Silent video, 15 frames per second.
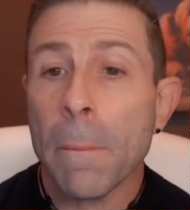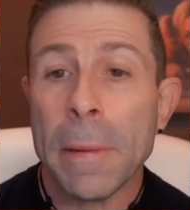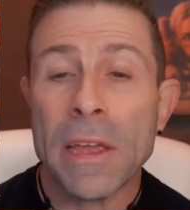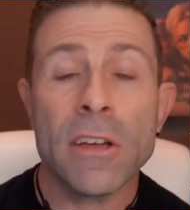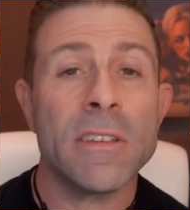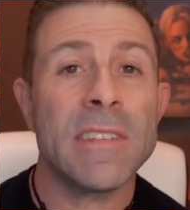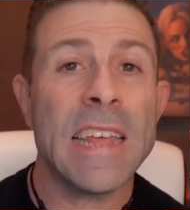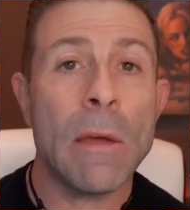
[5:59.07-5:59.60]

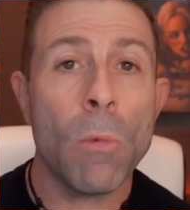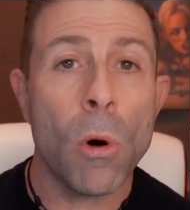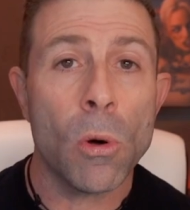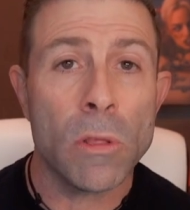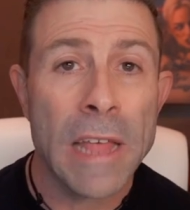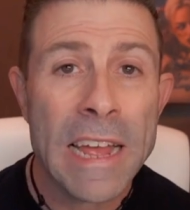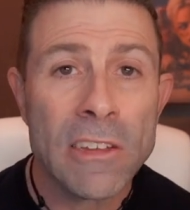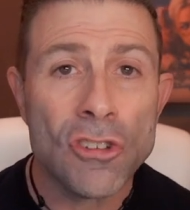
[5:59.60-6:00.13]
because they
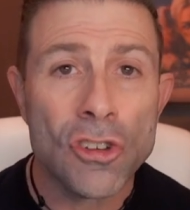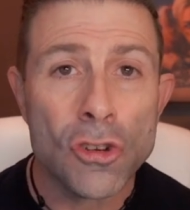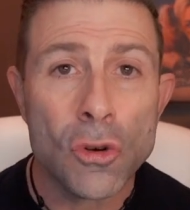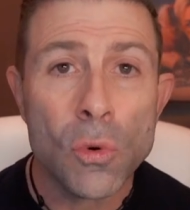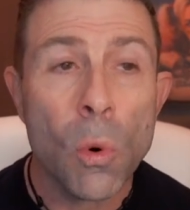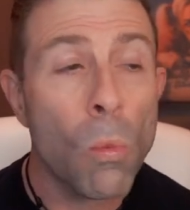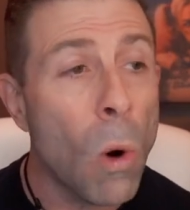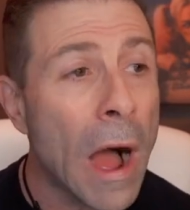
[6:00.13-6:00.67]
won't let
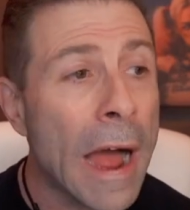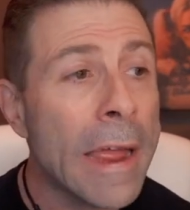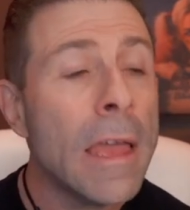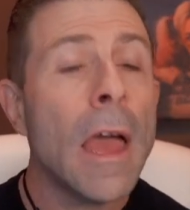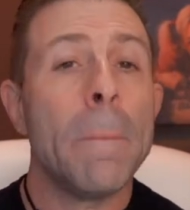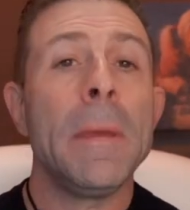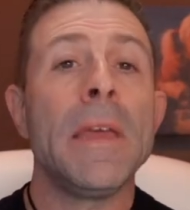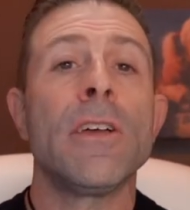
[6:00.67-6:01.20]
you. Why?
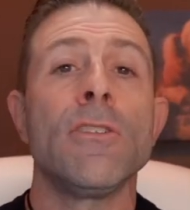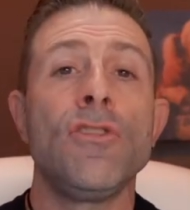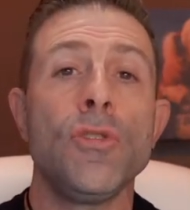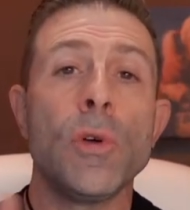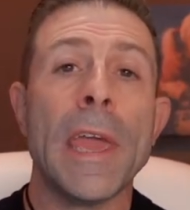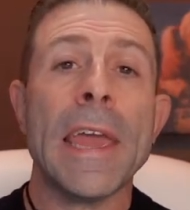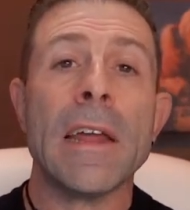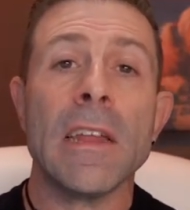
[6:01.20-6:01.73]
Because you
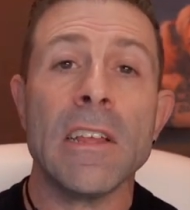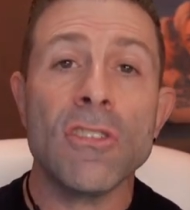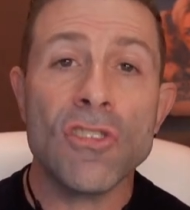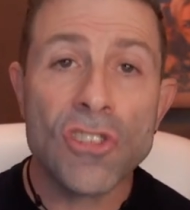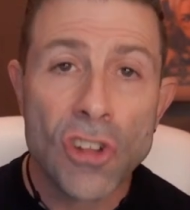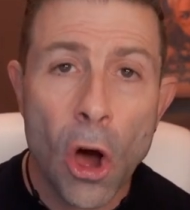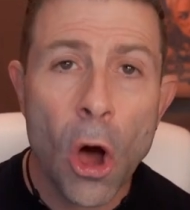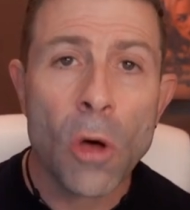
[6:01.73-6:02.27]
can't
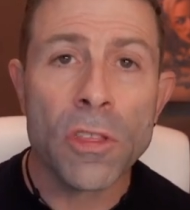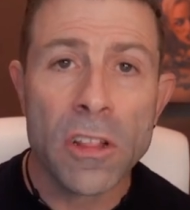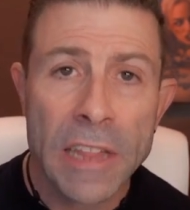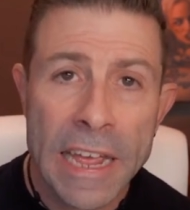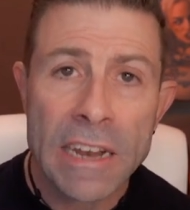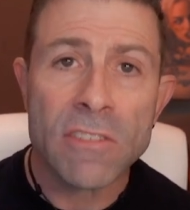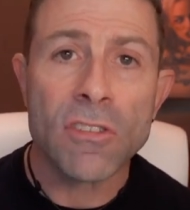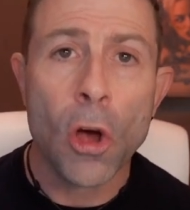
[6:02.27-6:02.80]
install the
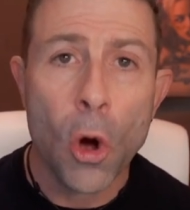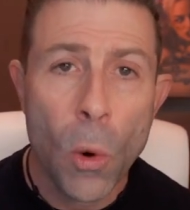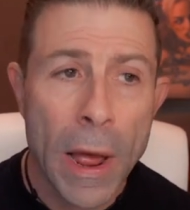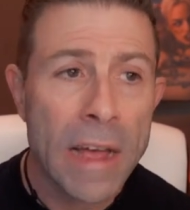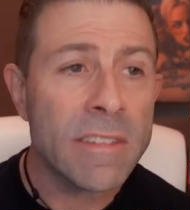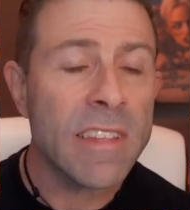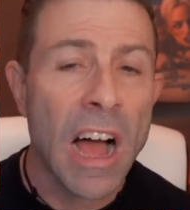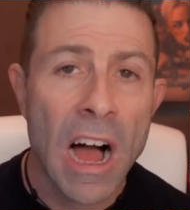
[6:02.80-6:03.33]
latest O
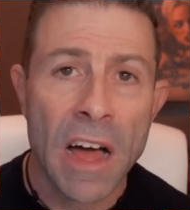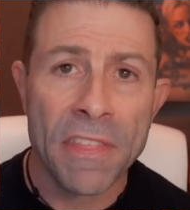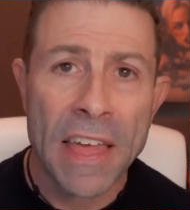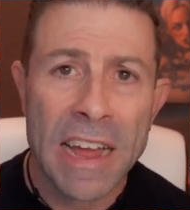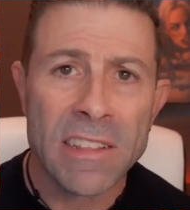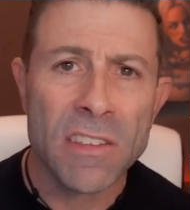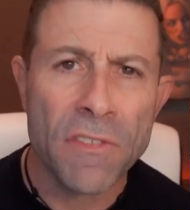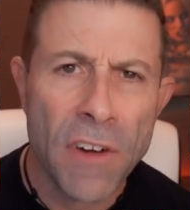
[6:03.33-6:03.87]
S on
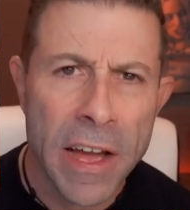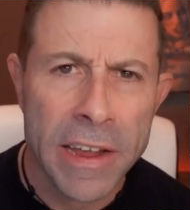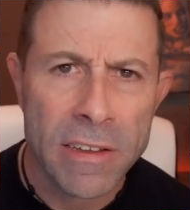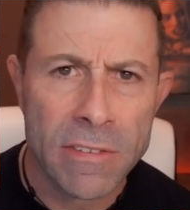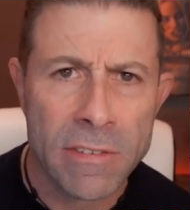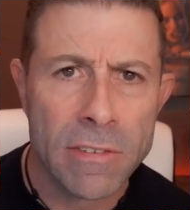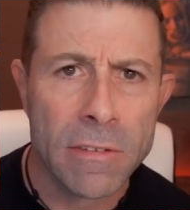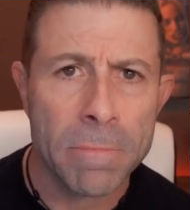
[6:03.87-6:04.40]
that
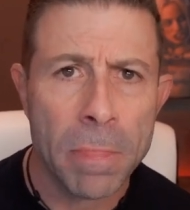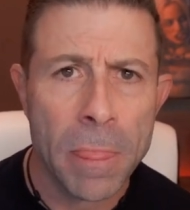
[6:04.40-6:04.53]
device.